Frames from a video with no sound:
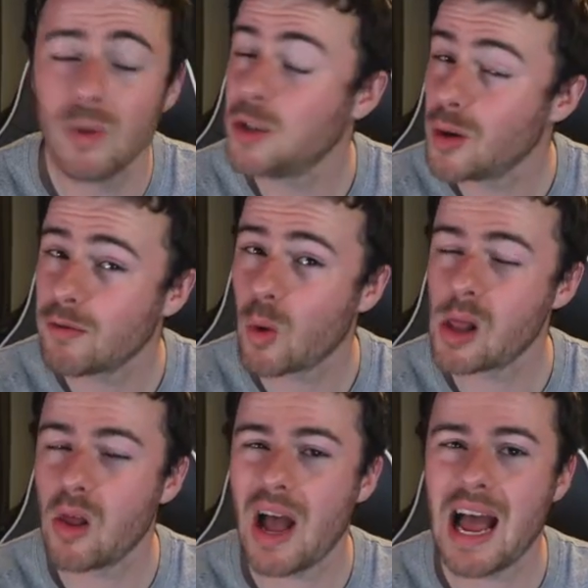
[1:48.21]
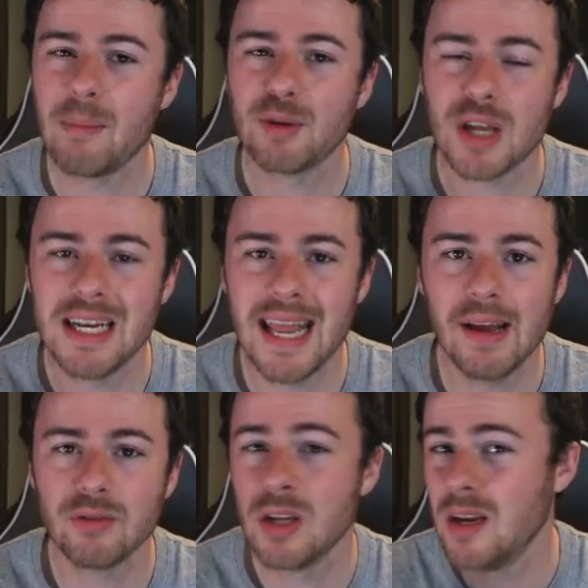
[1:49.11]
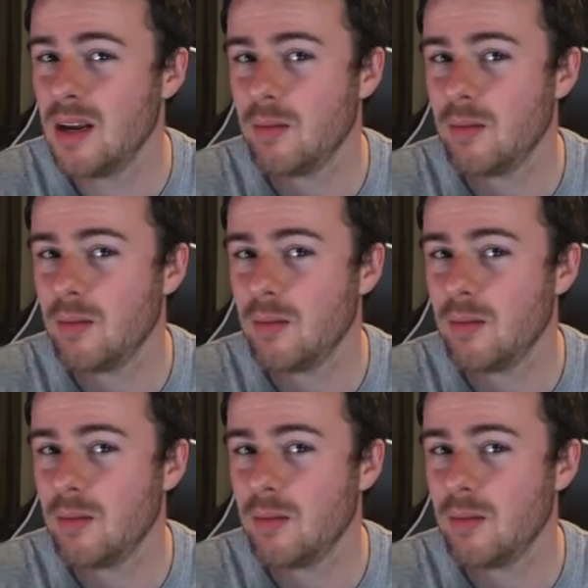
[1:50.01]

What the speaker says: We do have quite a lot of hammers and nails,